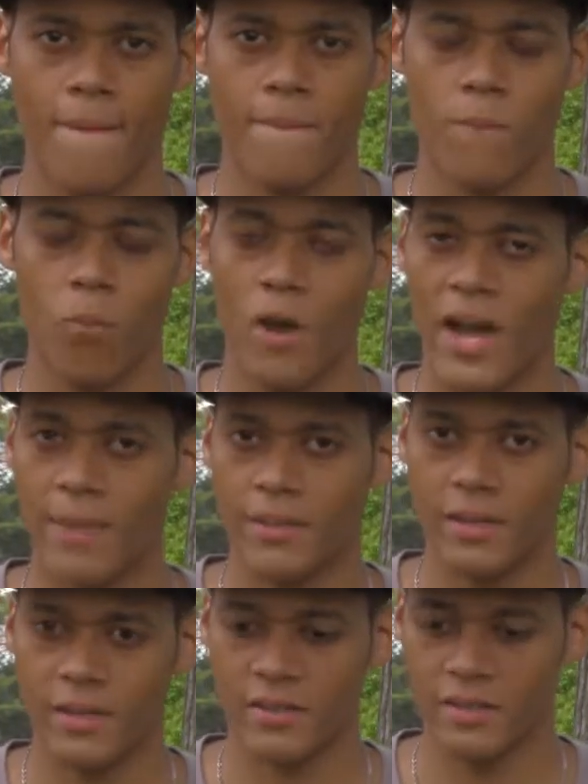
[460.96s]
Why?
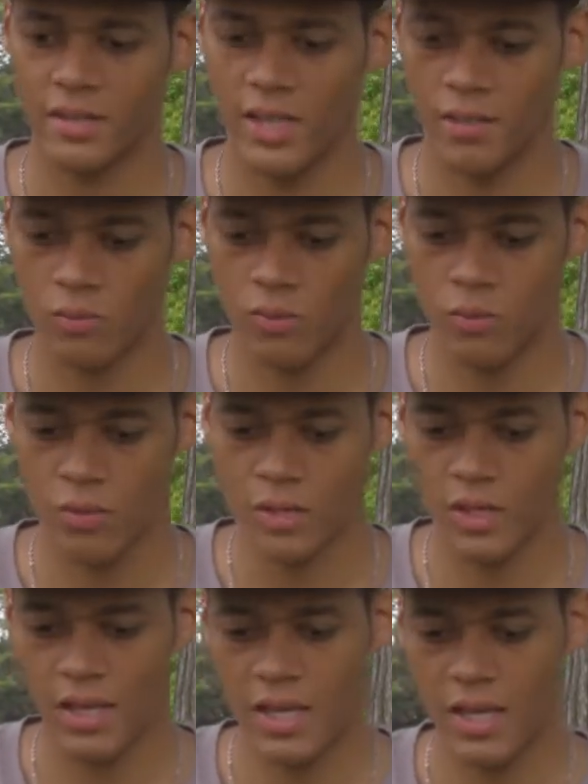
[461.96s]
Because Ketu
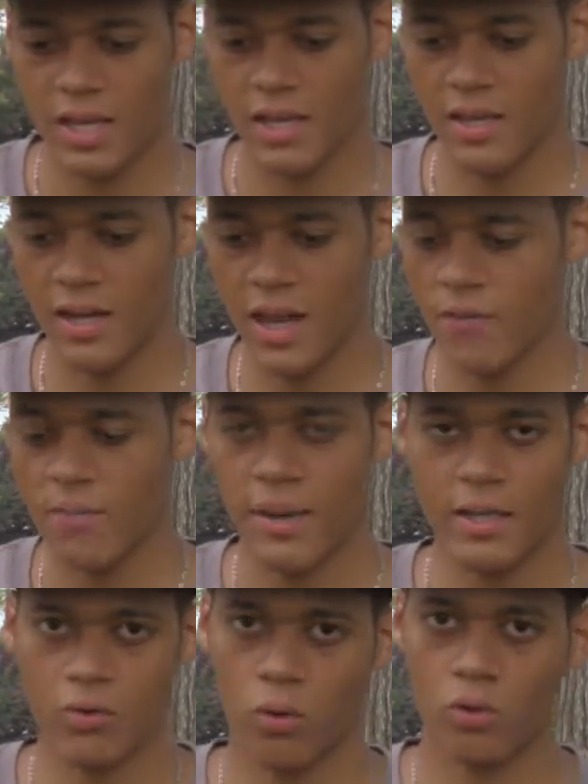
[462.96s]
in
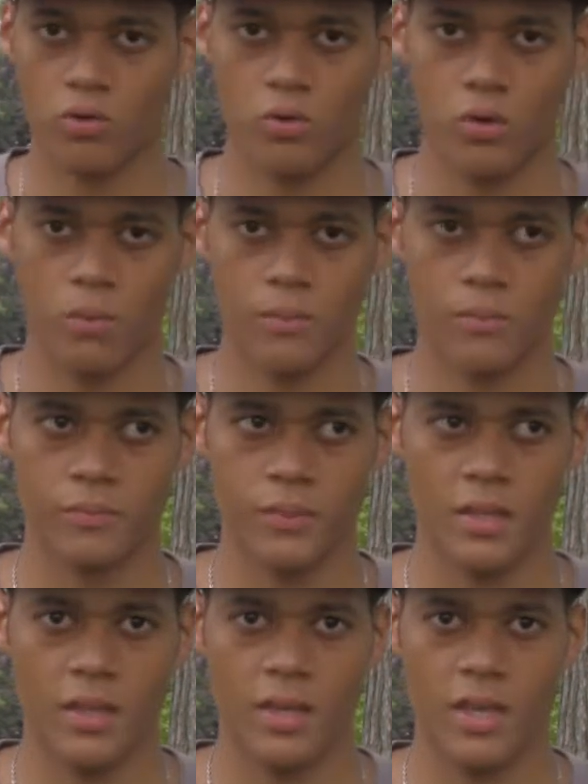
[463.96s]
everybody's horoscope
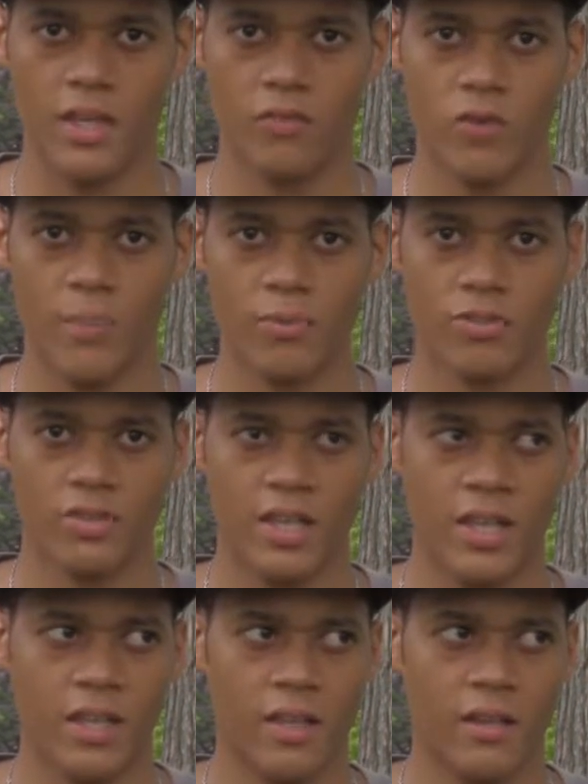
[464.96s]
is
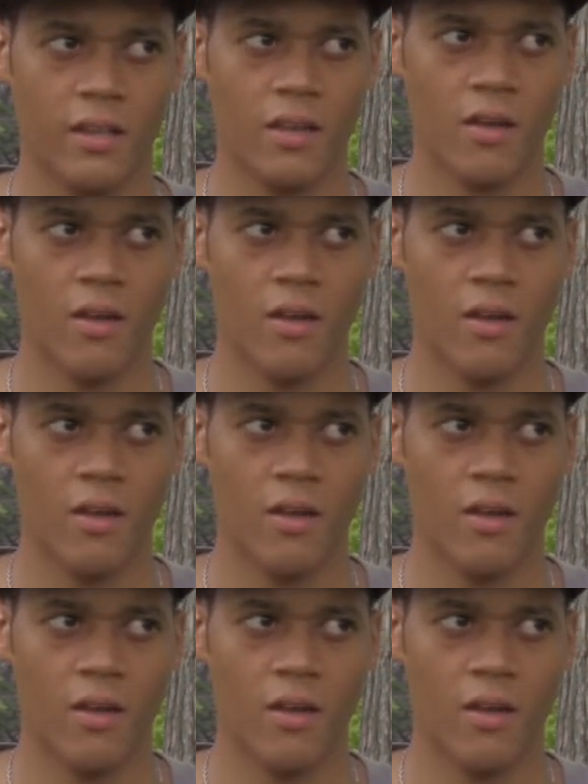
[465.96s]
representing